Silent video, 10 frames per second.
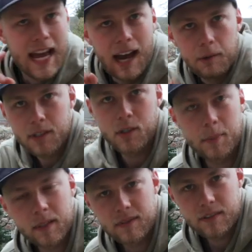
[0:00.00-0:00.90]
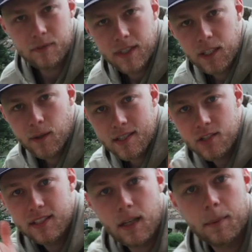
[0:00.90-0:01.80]
I wanna do a bit of a different video as
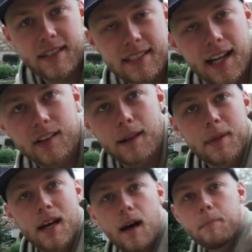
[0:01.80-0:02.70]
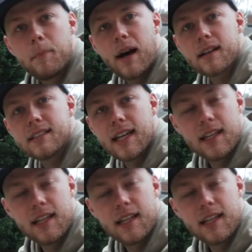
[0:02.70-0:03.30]
you can tell by the title. I'm gonna unbox